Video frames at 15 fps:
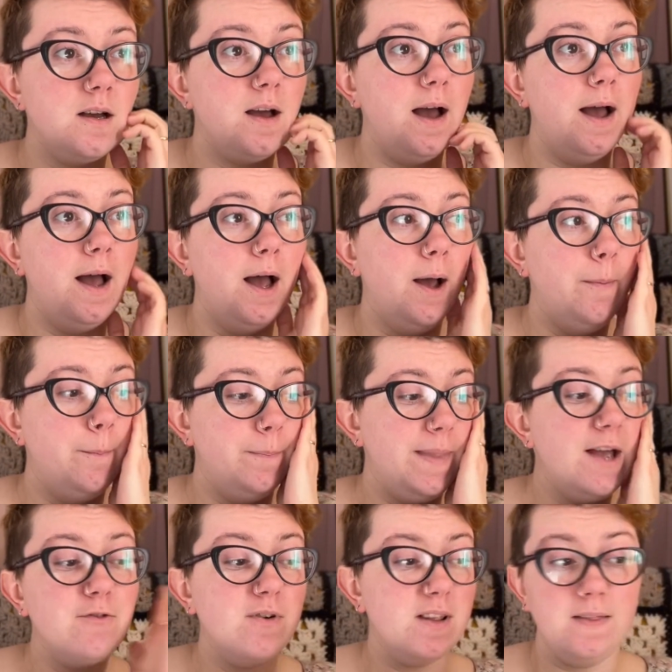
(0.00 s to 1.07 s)

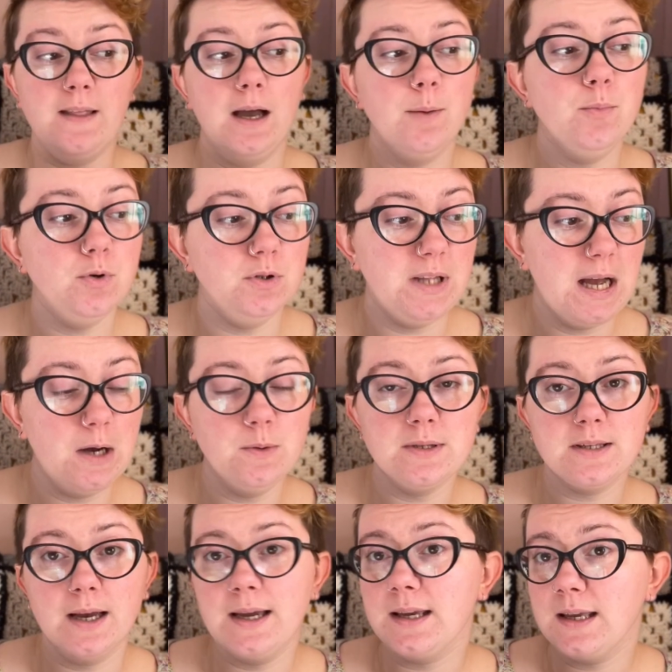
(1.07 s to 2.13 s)
Everything that I pulled out, I was
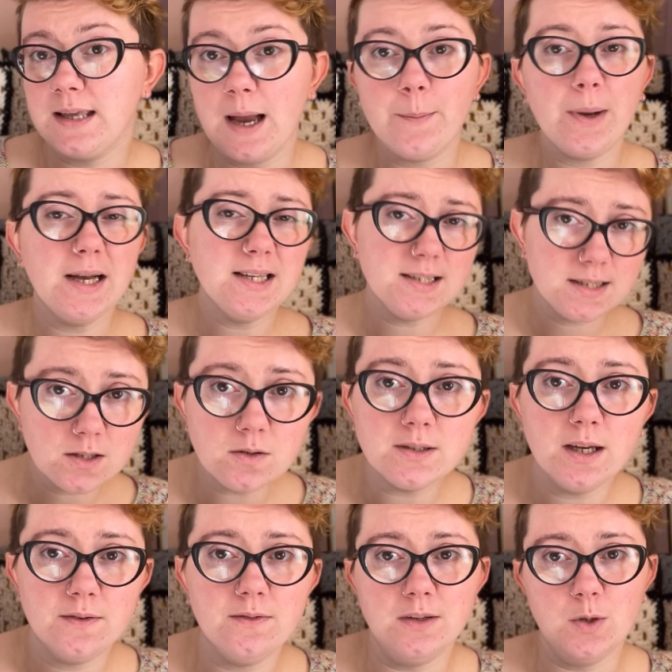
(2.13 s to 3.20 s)
like, yep, I still
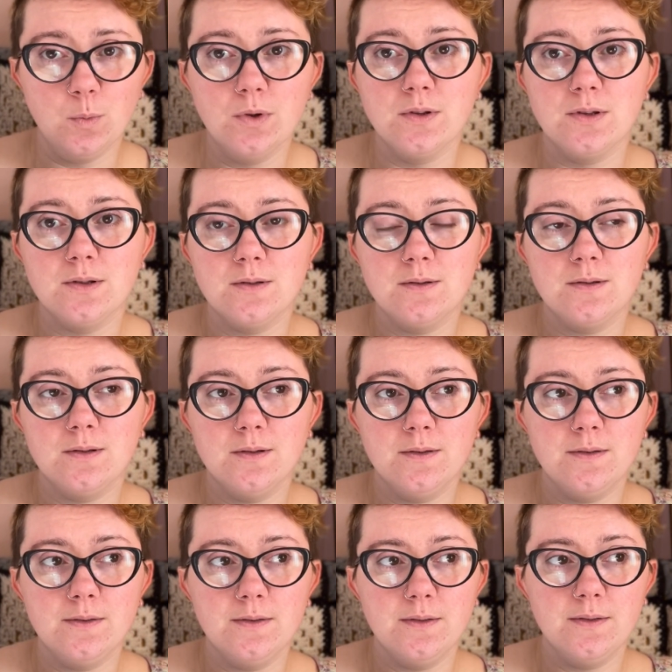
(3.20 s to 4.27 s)
definitely want
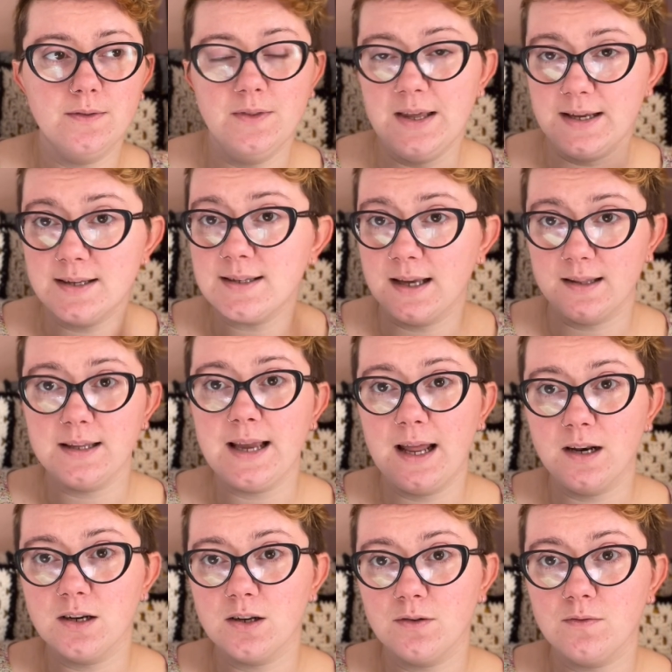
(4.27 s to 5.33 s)
this at the
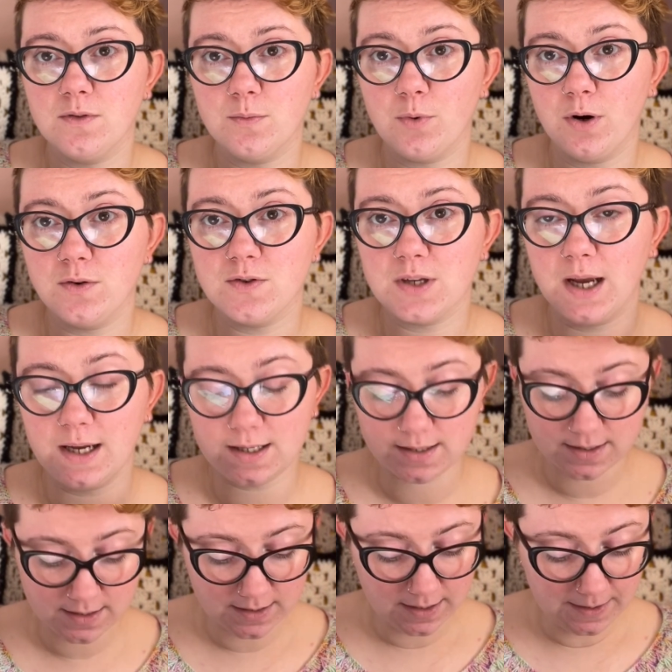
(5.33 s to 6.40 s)
end of the
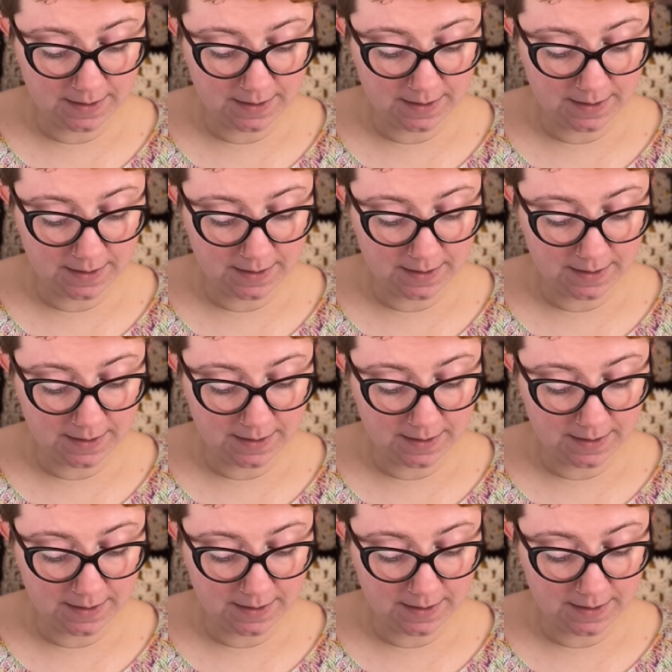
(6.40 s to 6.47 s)
process.